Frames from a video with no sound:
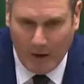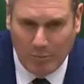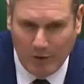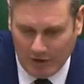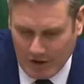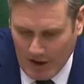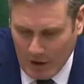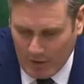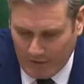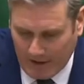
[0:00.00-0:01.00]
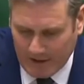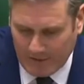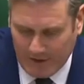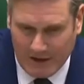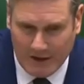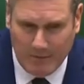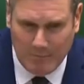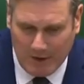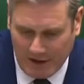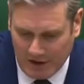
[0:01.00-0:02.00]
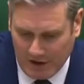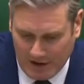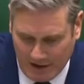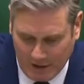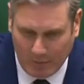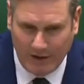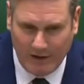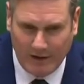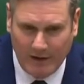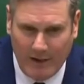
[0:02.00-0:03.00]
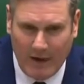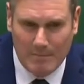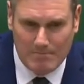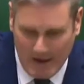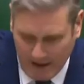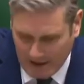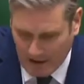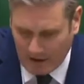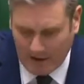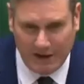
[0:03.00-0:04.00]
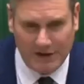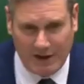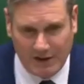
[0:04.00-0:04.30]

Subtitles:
But there's no effective system in place to deal with it. Many can't get tests